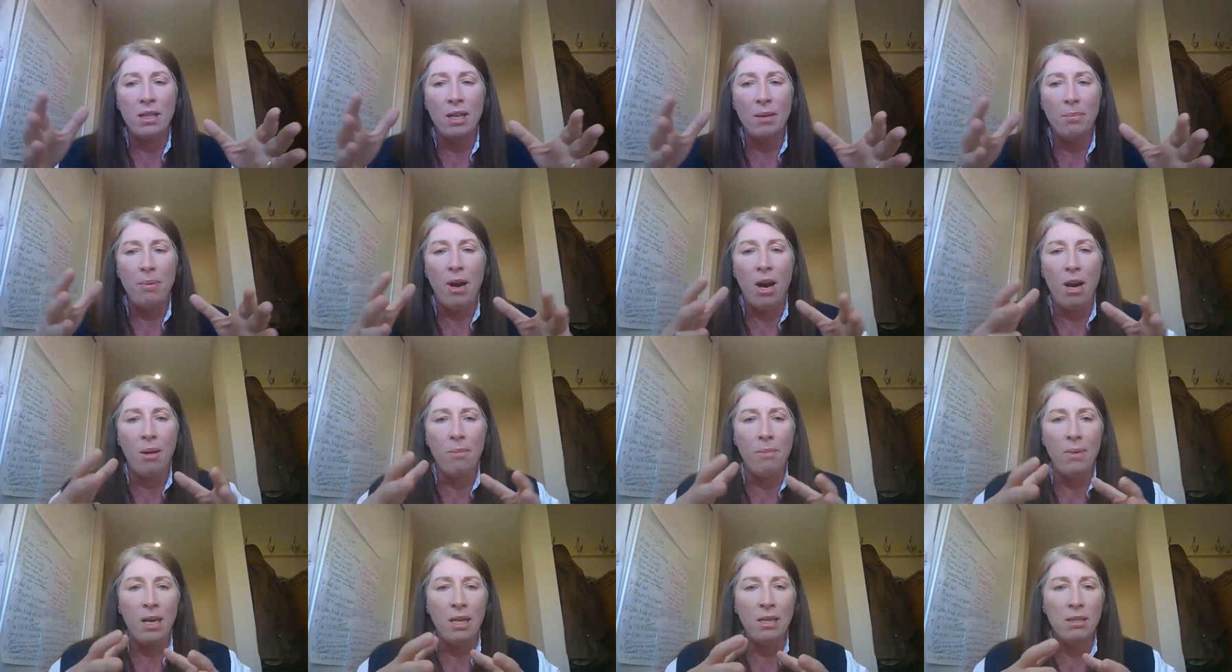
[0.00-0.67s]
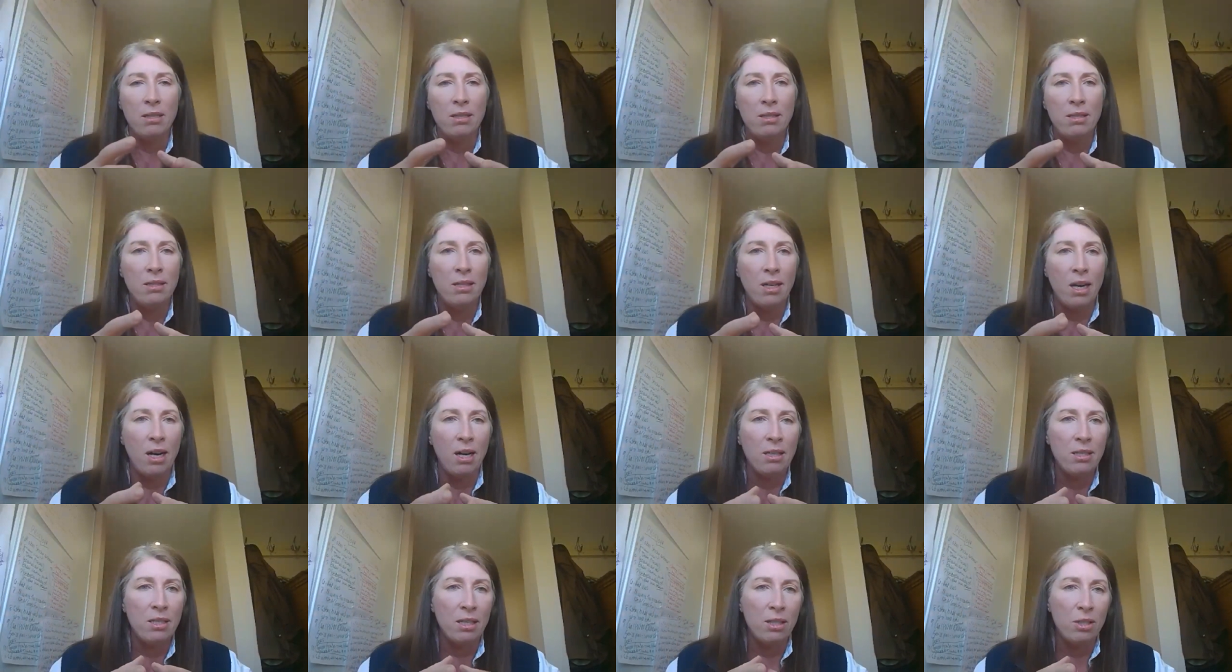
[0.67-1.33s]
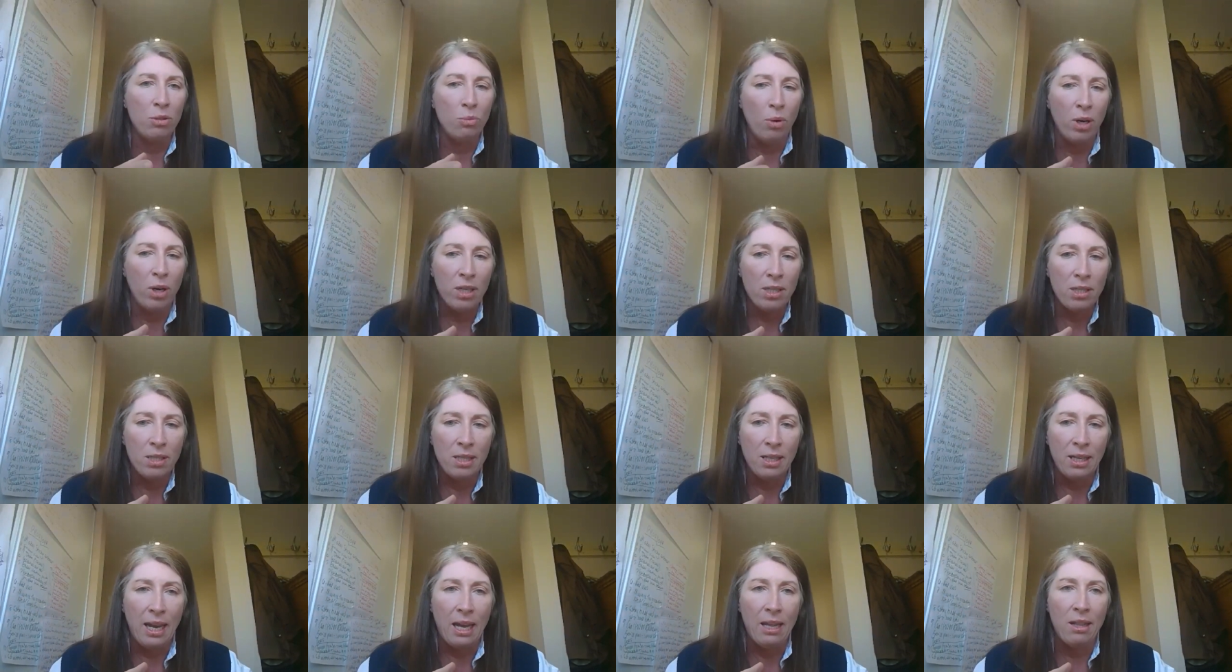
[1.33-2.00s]
apartments starting to work
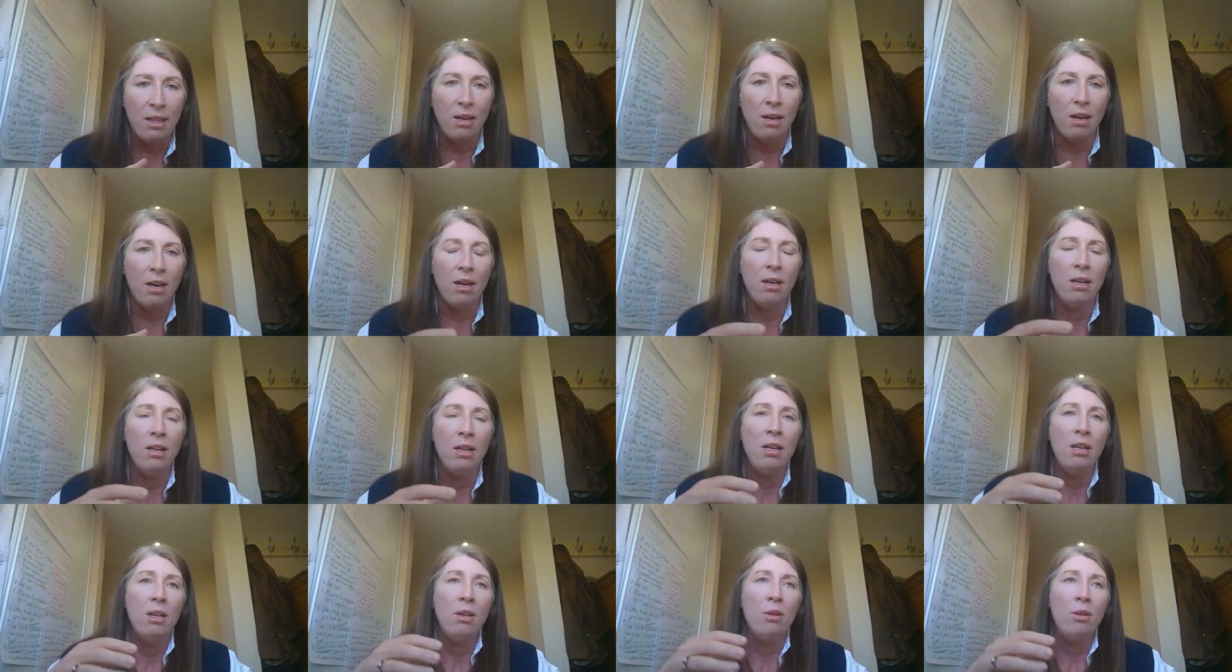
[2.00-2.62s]
together.